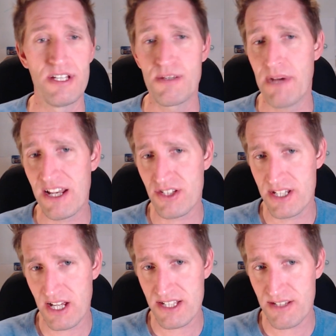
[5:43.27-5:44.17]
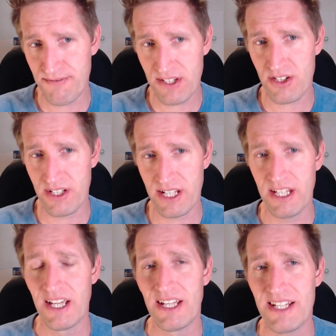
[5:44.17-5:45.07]
To manage the tasks
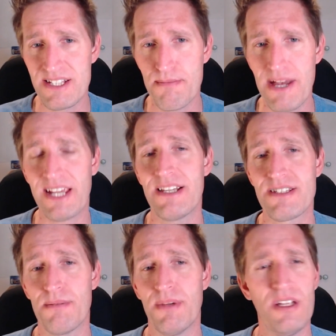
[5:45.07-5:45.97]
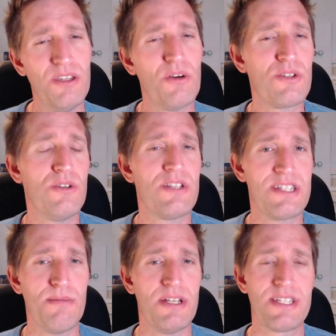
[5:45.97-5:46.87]
efficiently needs a mechanism not too
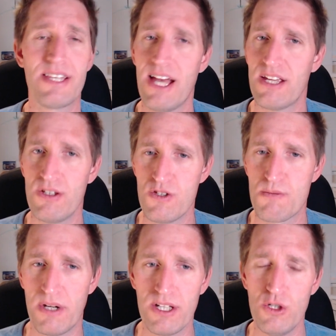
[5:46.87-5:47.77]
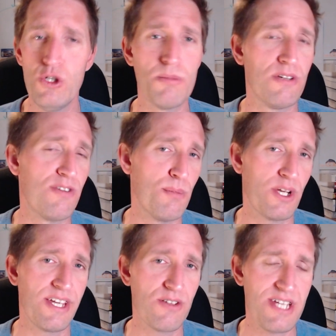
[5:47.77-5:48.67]
dissimilar to that used by Uber for booking your